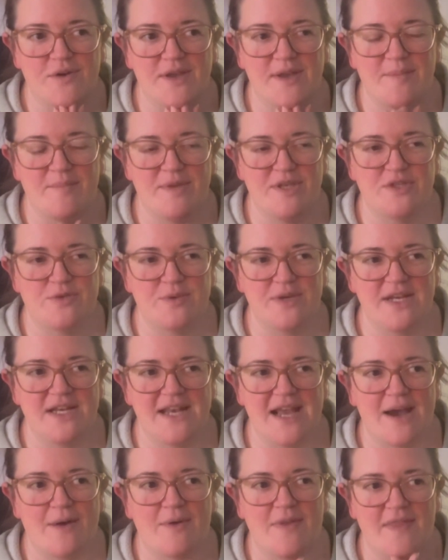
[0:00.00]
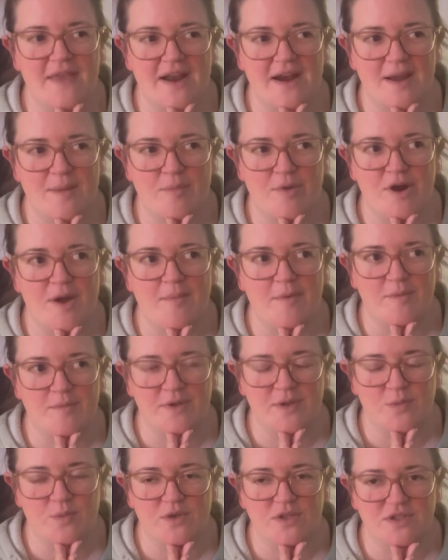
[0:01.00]
In between now and then, I
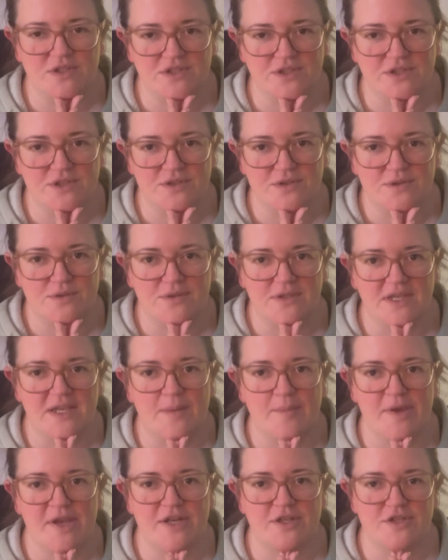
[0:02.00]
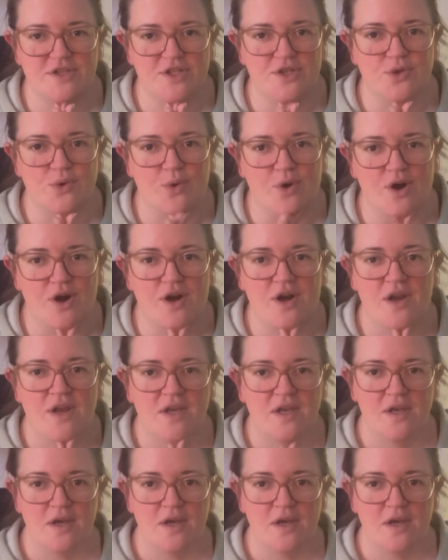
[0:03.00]
probably will do like a pantry tour,